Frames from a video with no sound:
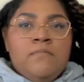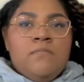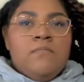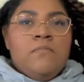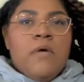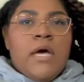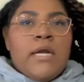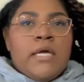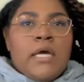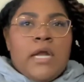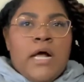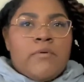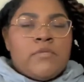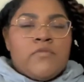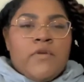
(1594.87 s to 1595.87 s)
And again, I
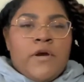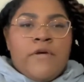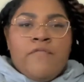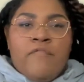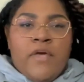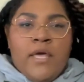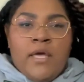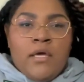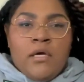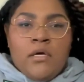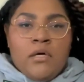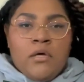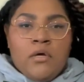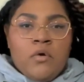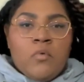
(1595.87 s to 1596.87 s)
was very vague
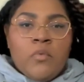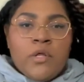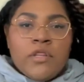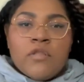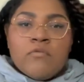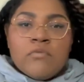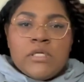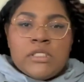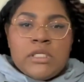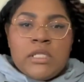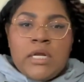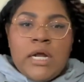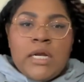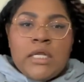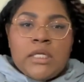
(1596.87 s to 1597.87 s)
with the reason that
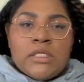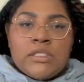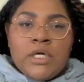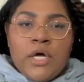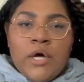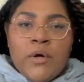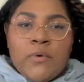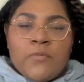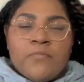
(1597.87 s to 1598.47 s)
I needed to go.